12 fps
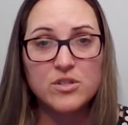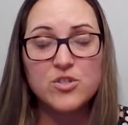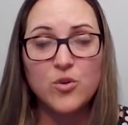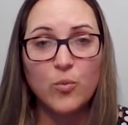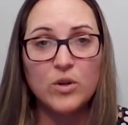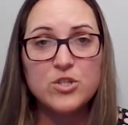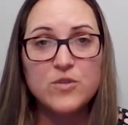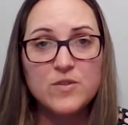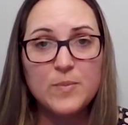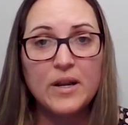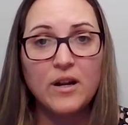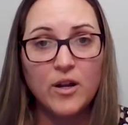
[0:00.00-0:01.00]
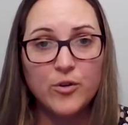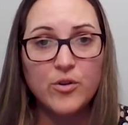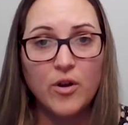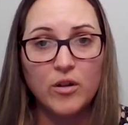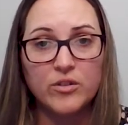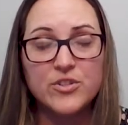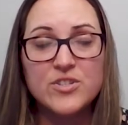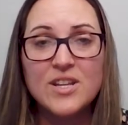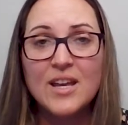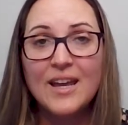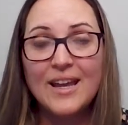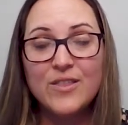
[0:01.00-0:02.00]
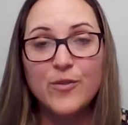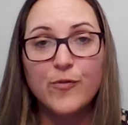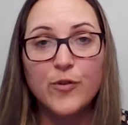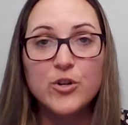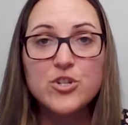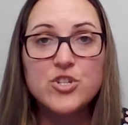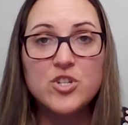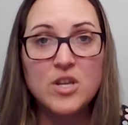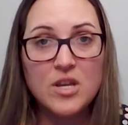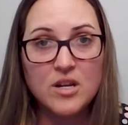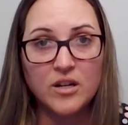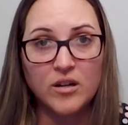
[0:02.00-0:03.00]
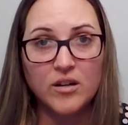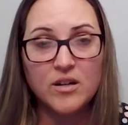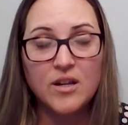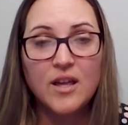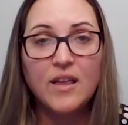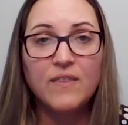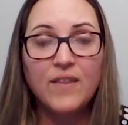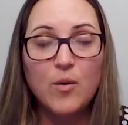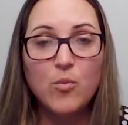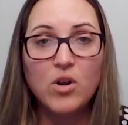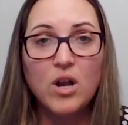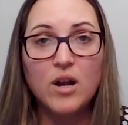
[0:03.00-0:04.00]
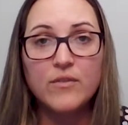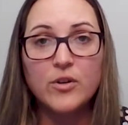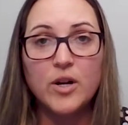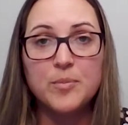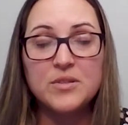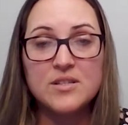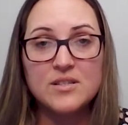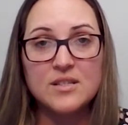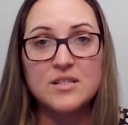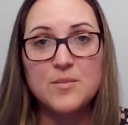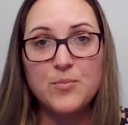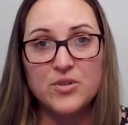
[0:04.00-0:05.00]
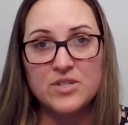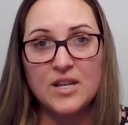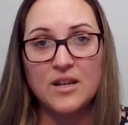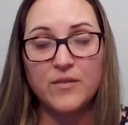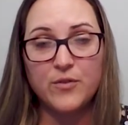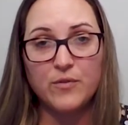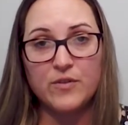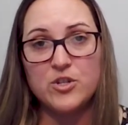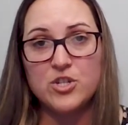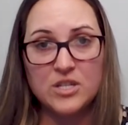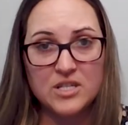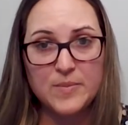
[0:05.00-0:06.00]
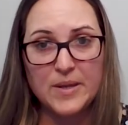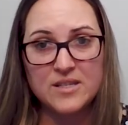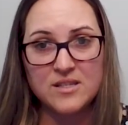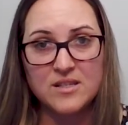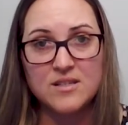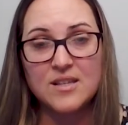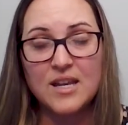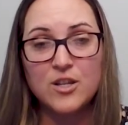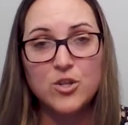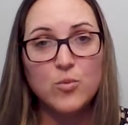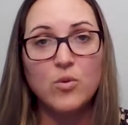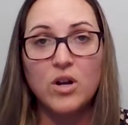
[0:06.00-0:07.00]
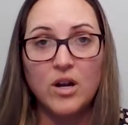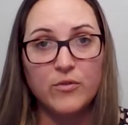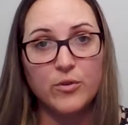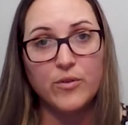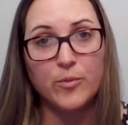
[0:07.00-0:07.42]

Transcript: So once you've spent one hundred dollars in the first year, they will cover up to sixty percent of your vision expenses, and you will cover the